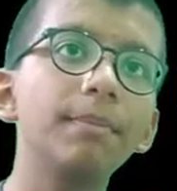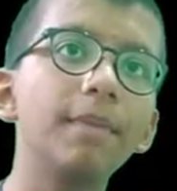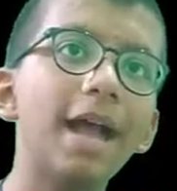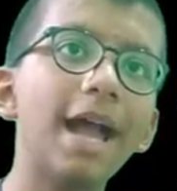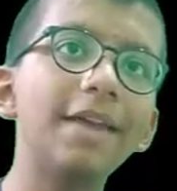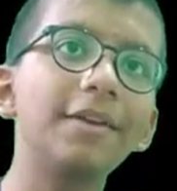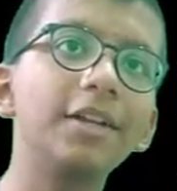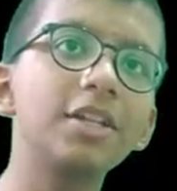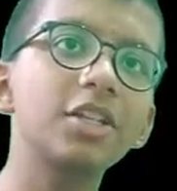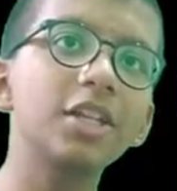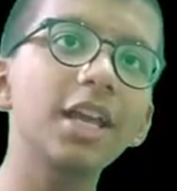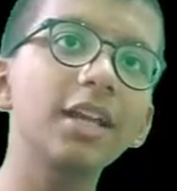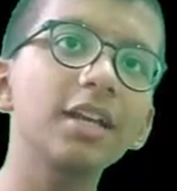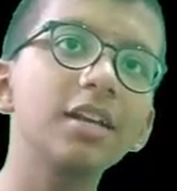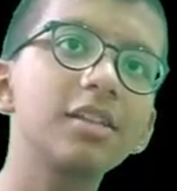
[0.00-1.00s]
and we'll
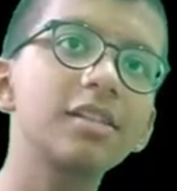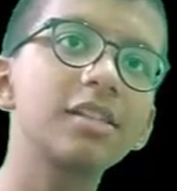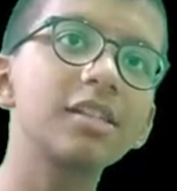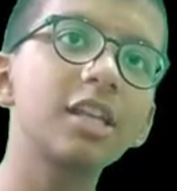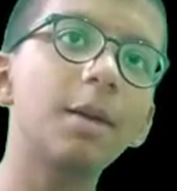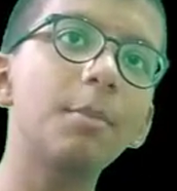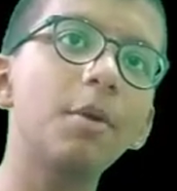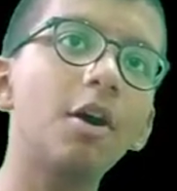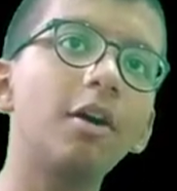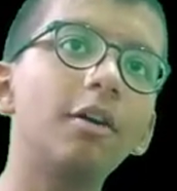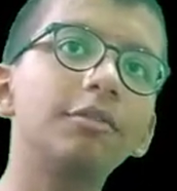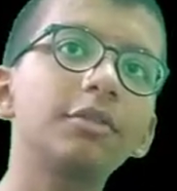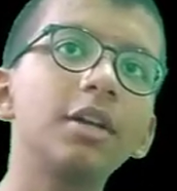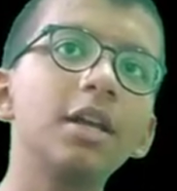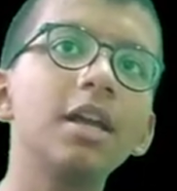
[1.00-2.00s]
check sum
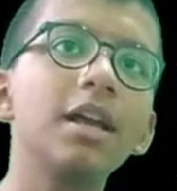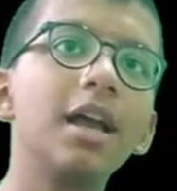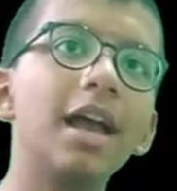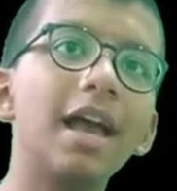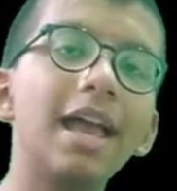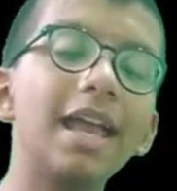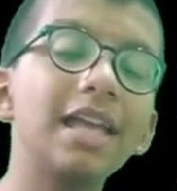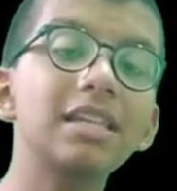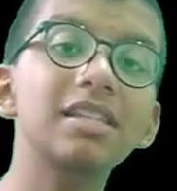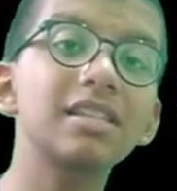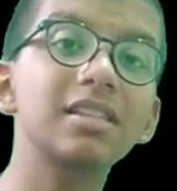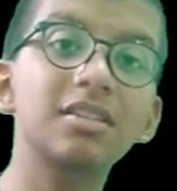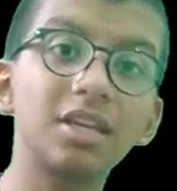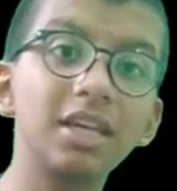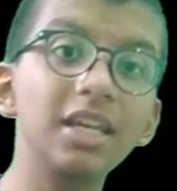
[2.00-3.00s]
of, it is
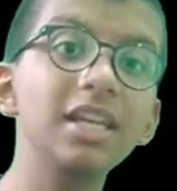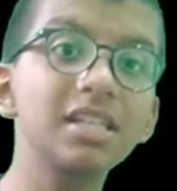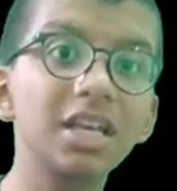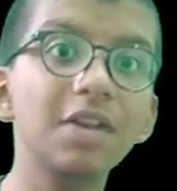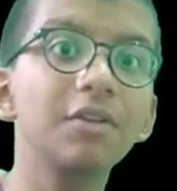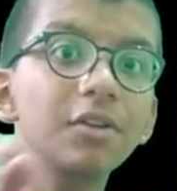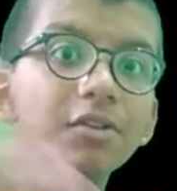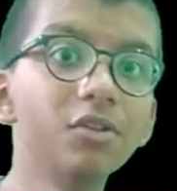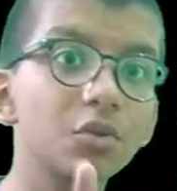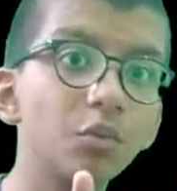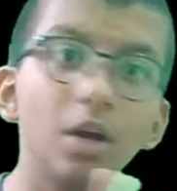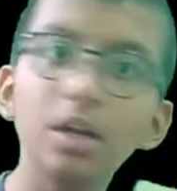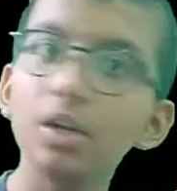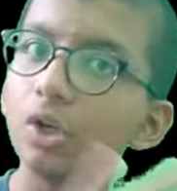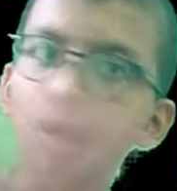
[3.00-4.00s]
3 is equals to
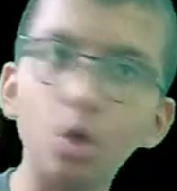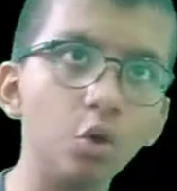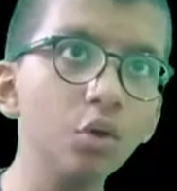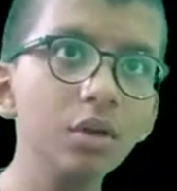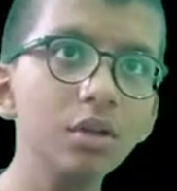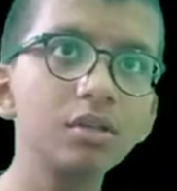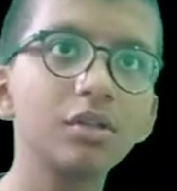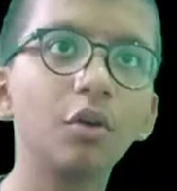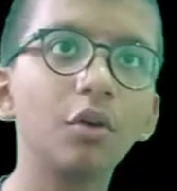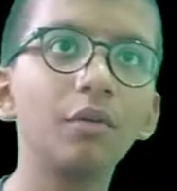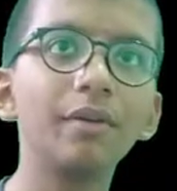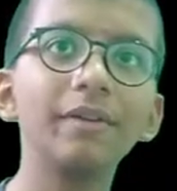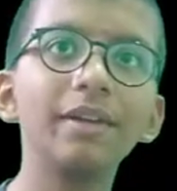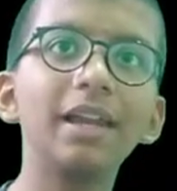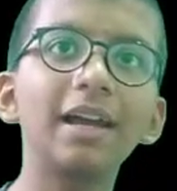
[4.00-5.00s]
1, no. So
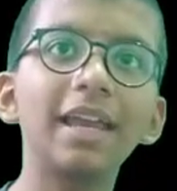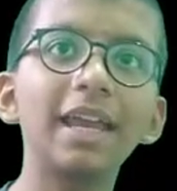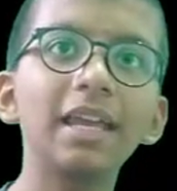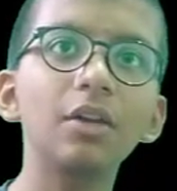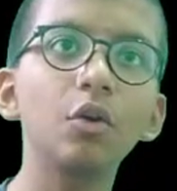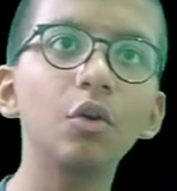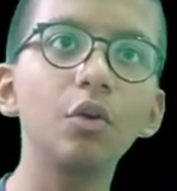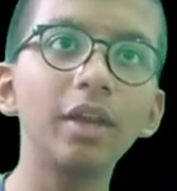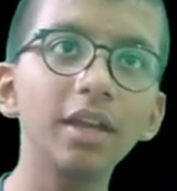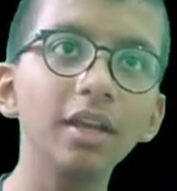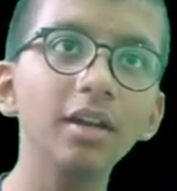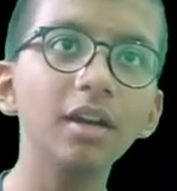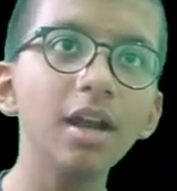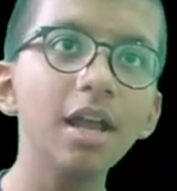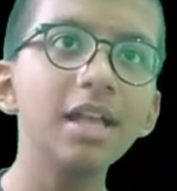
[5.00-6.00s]
we will again go
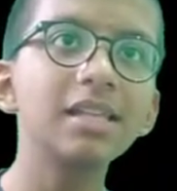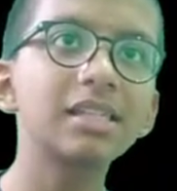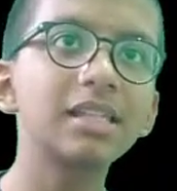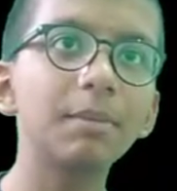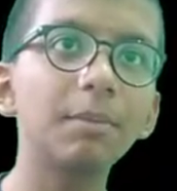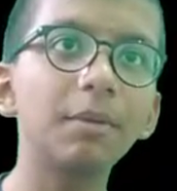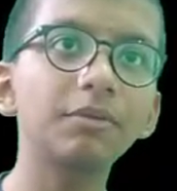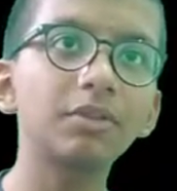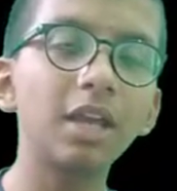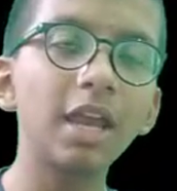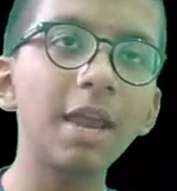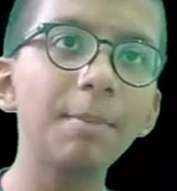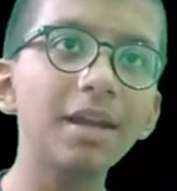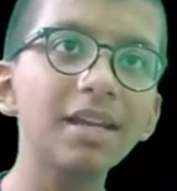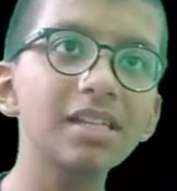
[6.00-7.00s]
here, sum of
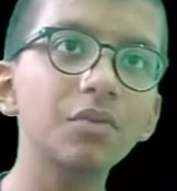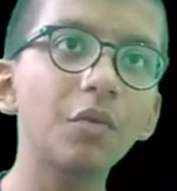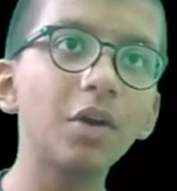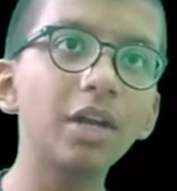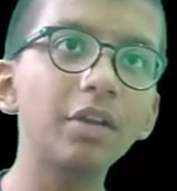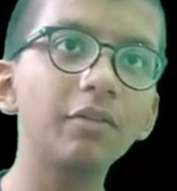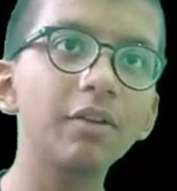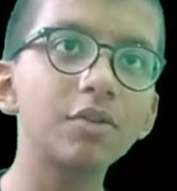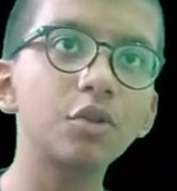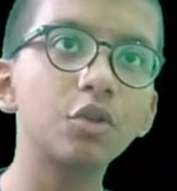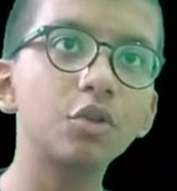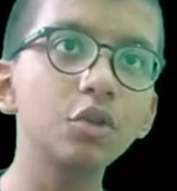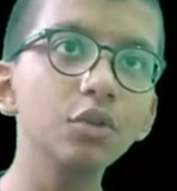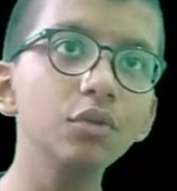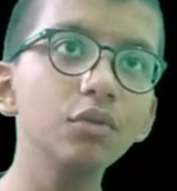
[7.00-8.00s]
3 minus 1 equals to
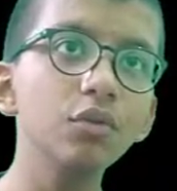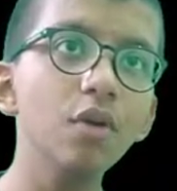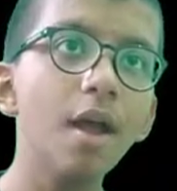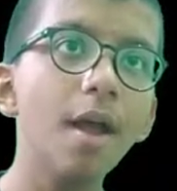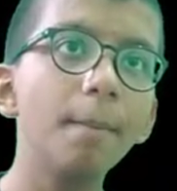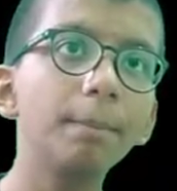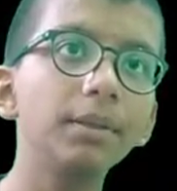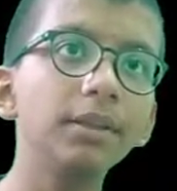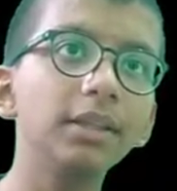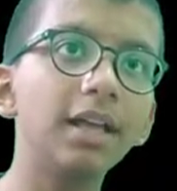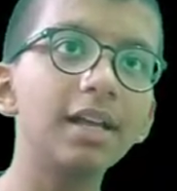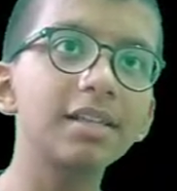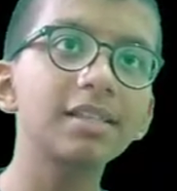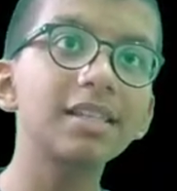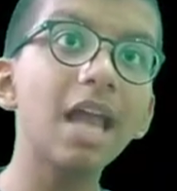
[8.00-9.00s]
2,
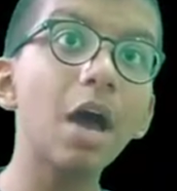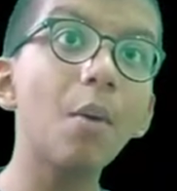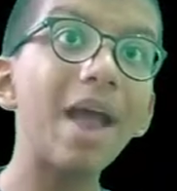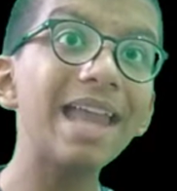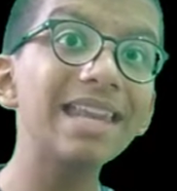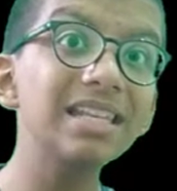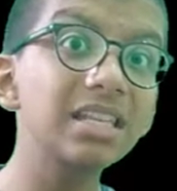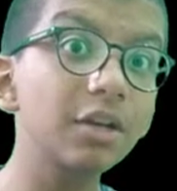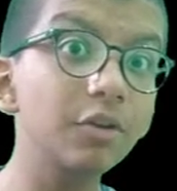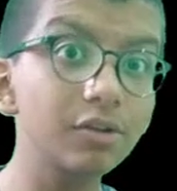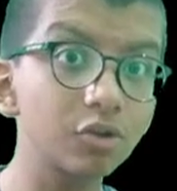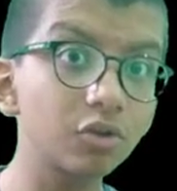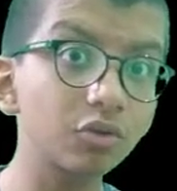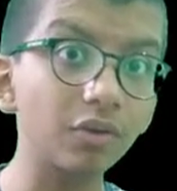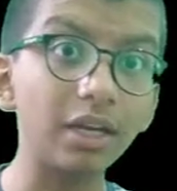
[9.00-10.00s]
plus now n is equal
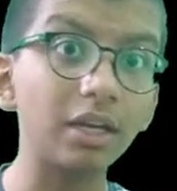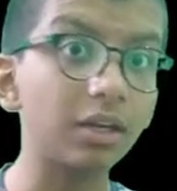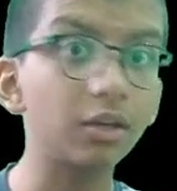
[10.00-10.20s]
to 3.